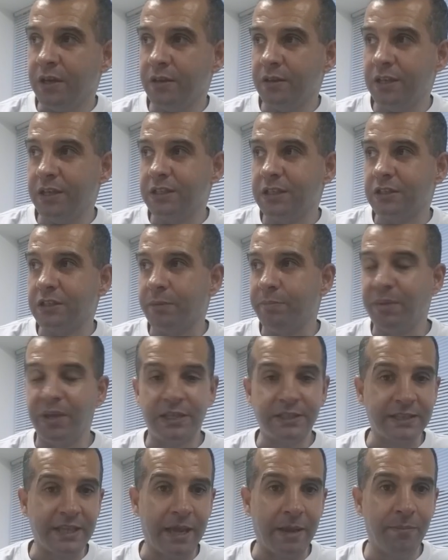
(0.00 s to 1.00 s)
this is a
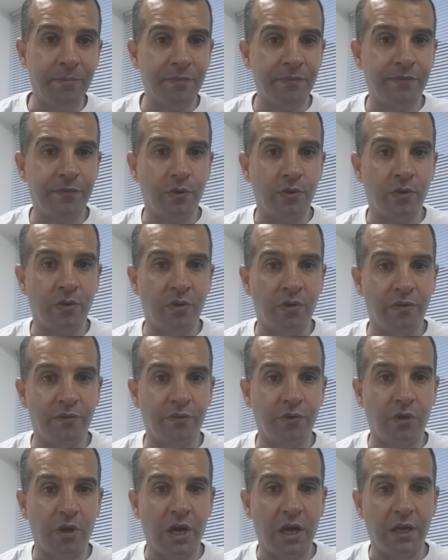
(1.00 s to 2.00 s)
big step for
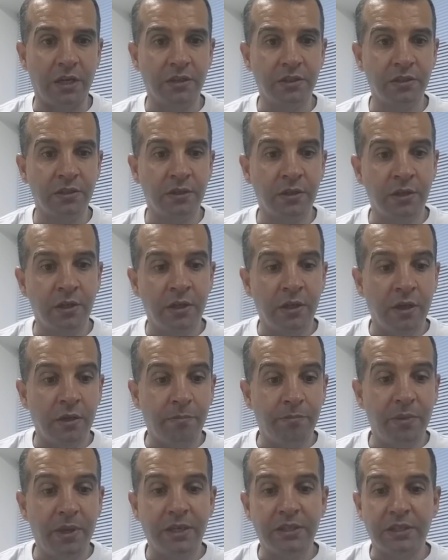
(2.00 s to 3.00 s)
us,
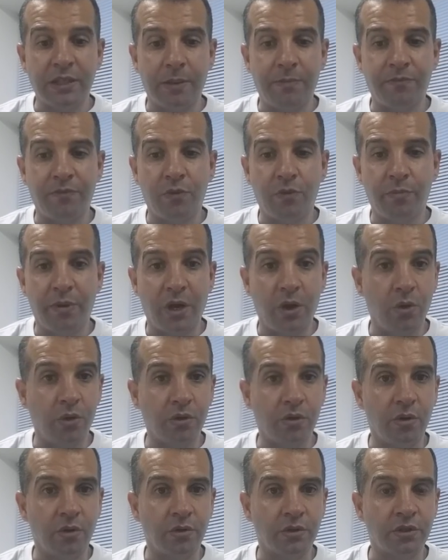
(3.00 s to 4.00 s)
big step for
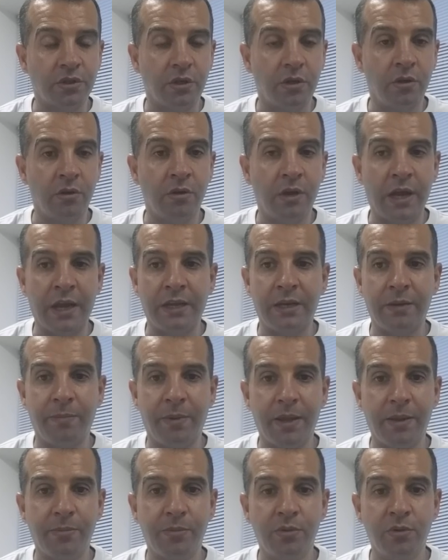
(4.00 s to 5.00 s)
Bohol also and the
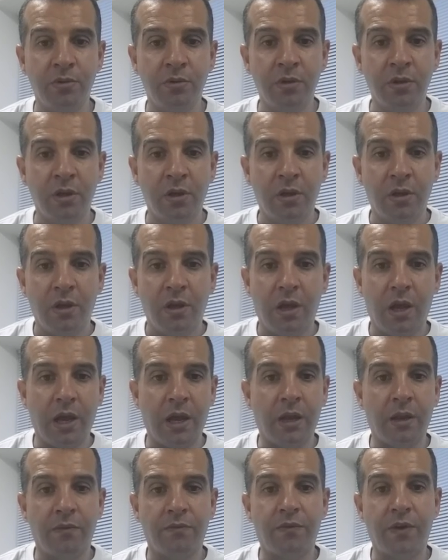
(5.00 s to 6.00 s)
people,
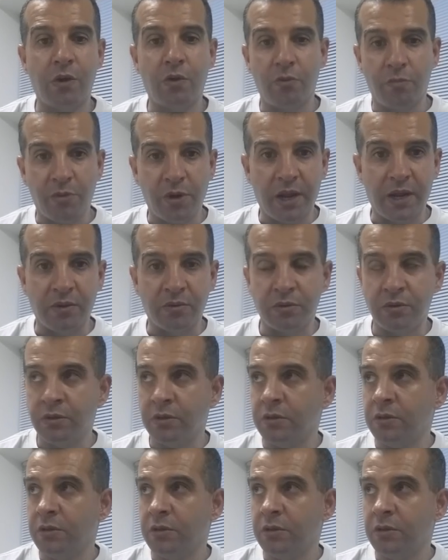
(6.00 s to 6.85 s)
and very proud